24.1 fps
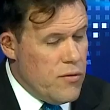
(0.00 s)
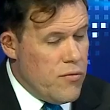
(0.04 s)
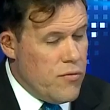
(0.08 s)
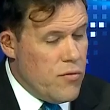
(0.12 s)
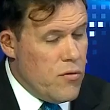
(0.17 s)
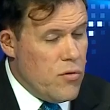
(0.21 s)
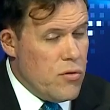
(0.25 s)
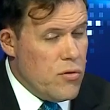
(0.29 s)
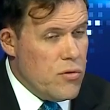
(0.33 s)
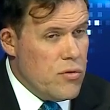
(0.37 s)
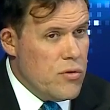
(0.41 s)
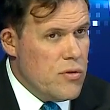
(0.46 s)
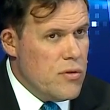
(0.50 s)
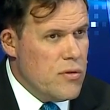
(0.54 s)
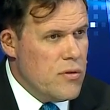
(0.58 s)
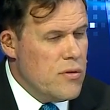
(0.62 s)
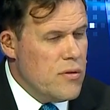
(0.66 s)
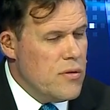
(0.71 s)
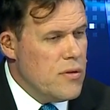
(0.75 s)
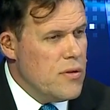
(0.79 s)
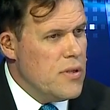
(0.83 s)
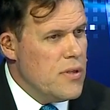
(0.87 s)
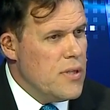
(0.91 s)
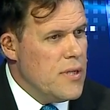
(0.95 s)
Of course,
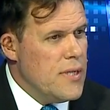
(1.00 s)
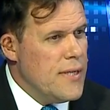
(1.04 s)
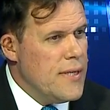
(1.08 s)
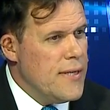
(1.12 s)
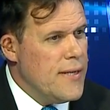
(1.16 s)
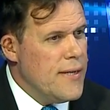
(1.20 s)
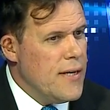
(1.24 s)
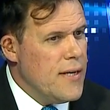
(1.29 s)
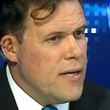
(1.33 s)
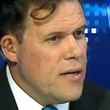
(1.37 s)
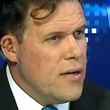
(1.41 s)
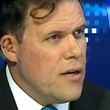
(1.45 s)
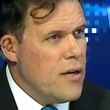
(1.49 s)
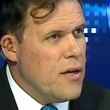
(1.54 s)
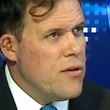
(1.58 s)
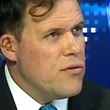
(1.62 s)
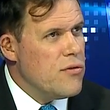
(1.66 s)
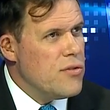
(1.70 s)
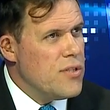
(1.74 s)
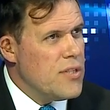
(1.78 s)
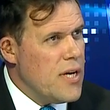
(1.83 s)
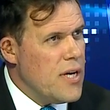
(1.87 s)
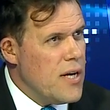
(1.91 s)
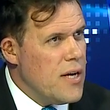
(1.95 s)

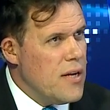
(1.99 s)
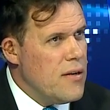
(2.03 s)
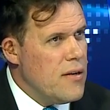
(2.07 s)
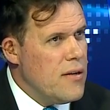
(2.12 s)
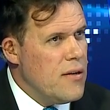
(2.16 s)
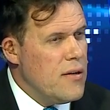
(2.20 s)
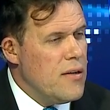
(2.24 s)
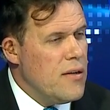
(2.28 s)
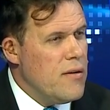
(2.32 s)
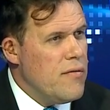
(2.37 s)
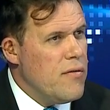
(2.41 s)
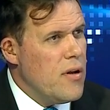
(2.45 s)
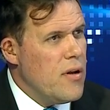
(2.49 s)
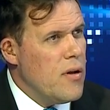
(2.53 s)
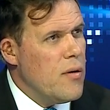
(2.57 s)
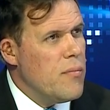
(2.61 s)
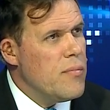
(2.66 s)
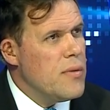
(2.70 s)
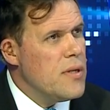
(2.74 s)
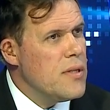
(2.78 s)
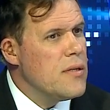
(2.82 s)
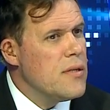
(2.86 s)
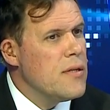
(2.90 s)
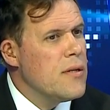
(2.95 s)
another sad
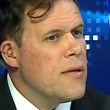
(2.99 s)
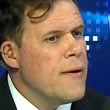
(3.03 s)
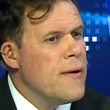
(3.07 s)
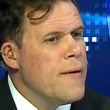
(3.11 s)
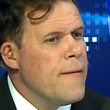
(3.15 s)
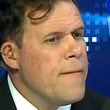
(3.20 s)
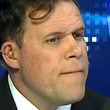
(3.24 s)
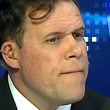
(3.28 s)
development.